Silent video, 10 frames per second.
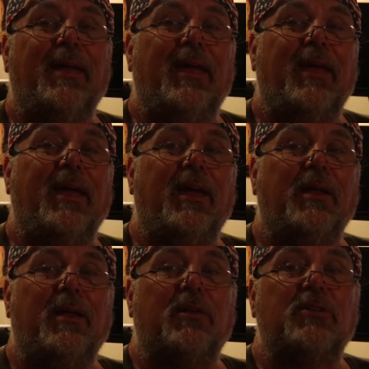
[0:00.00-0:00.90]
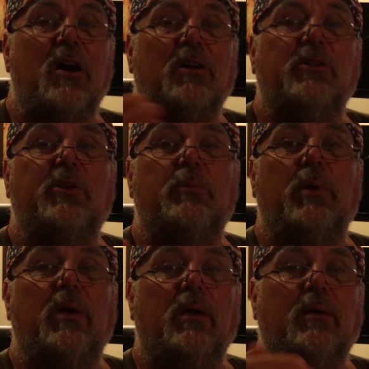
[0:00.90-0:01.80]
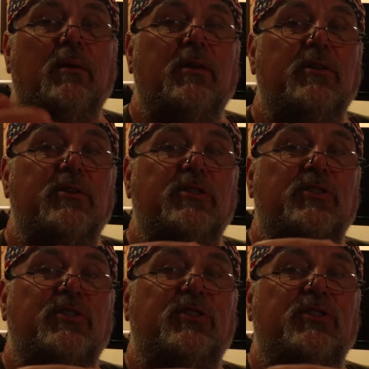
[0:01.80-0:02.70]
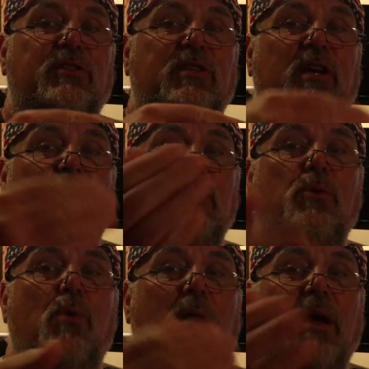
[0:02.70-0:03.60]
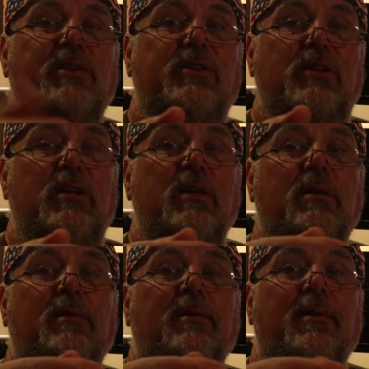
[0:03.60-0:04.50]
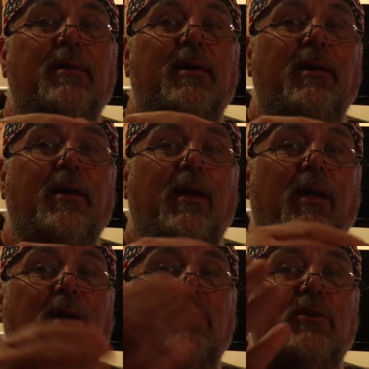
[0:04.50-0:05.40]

and I'll talk a little bit and tell you what I see, and